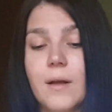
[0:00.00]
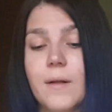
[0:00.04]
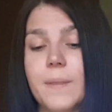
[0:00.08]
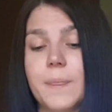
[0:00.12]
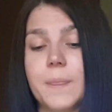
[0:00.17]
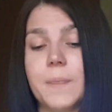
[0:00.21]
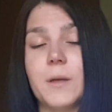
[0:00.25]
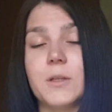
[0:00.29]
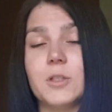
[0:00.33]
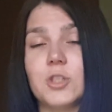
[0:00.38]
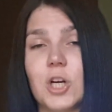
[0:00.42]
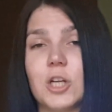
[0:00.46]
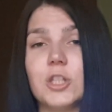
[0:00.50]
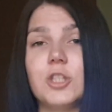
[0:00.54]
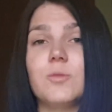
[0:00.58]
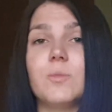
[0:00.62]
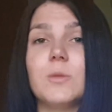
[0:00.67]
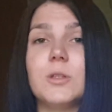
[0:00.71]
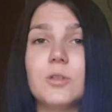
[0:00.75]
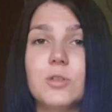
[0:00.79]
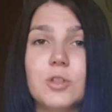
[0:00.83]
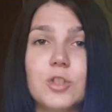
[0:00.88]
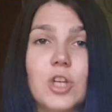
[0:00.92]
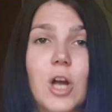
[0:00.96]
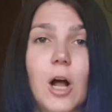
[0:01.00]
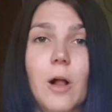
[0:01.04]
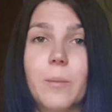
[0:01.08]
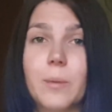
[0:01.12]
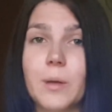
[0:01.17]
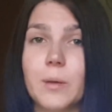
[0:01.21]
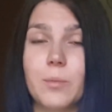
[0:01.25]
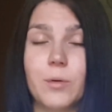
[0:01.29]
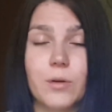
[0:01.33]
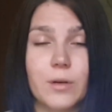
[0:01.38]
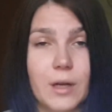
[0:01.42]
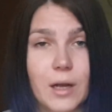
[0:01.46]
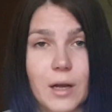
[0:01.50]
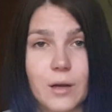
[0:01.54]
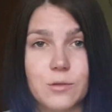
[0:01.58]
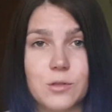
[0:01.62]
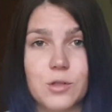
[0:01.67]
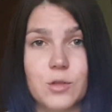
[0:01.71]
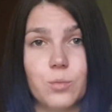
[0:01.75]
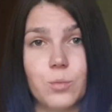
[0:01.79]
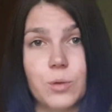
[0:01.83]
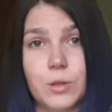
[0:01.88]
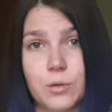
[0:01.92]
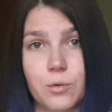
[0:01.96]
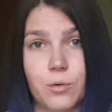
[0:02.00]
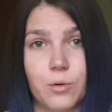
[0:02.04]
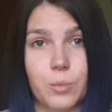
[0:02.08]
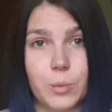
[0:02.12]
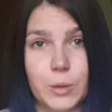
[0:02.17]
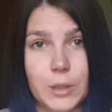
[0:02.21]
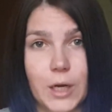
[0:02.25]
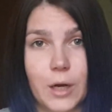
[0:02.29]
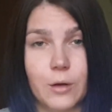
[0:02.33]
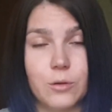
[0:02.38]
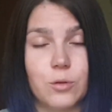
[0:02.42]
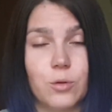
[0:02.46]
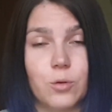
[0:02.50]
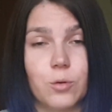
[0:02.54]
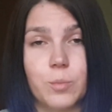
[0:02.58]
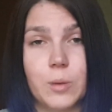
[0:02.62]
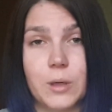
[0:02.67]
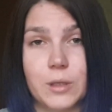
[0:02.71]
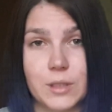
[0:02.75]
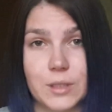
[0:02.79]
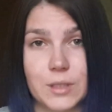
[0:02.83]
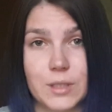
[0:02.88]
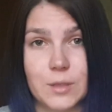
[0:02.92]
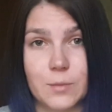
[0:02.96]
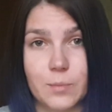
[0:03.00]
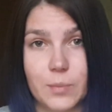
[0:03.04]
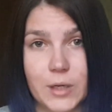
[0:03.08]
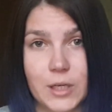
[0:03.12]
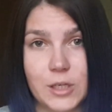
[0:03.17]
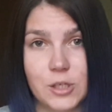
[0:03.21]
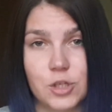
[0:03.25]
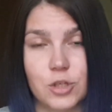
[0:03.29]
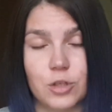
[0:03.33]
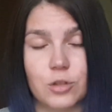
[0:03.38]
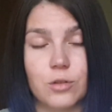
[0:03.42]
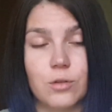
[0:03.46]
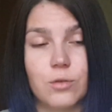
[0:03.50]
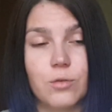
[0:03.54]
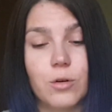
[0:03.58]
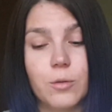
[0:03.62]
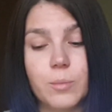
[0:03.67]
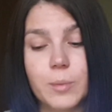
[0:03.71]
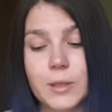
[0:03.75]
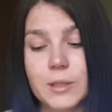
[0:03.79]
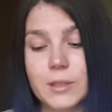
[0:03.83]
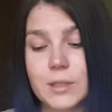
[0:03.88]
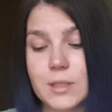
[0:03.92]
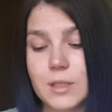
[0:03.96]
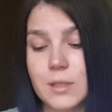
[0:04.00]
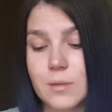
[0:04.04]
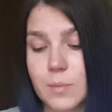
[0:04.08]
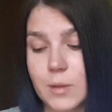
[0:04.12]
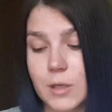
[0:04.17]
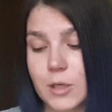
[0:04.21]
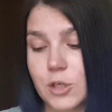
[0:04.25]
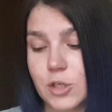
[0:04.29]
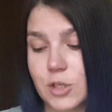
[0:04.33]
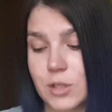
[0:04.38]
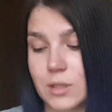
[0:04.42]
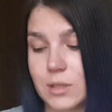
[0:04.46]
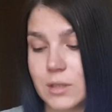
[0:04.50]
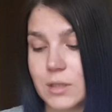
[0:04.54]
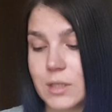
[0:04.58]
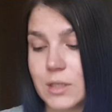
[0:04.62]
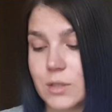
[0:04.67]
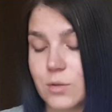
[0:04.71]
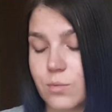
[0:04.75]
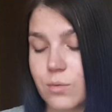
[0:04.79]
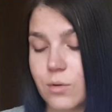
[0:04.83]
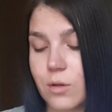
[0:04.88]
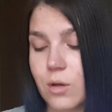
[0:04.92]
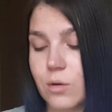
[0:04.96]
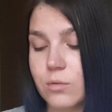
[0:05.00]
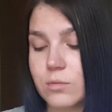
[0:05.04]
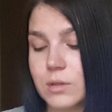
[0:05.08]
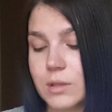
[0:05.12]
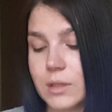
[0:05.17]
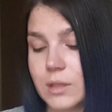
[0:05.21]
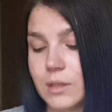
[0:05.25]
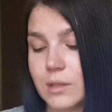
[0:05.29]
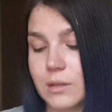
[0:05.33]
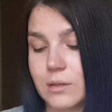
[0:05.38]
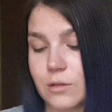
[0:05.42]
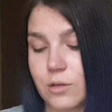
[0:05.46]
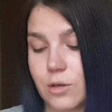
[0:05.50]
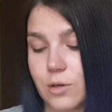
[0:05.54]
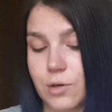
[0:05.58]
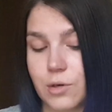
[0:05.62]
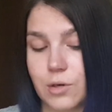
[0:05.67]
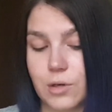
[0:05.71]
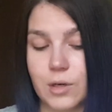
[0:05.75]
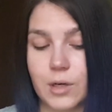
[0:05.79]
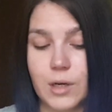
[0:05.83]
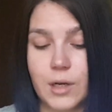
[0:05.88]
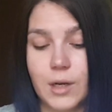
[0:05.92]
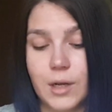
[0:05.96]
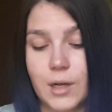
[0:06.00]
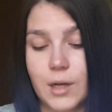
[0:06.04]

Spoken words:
the judgment shall be pronounced with or without your participation. Your participation in this will only incur